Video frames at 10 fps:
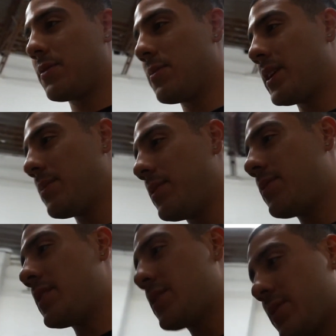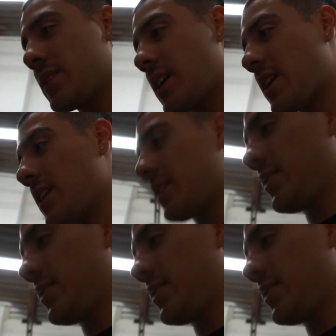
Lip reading: we're about to be finished with that.